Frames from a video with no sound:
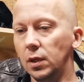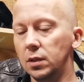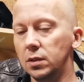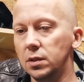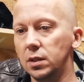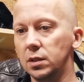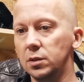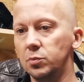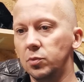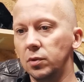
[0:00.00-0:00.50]

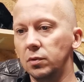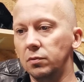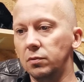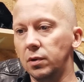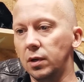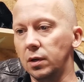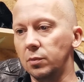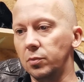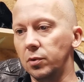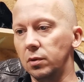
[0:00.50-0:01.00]
6.3
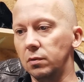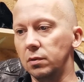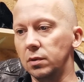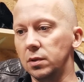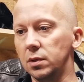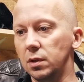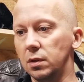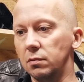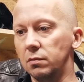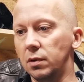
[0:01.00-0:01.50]
Akrapovic,
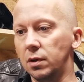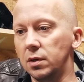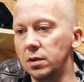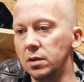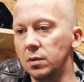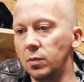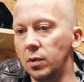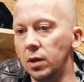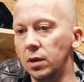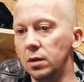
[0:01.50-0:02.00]
so very
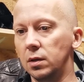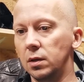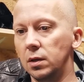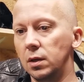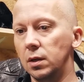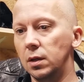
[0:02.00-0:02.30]
similar.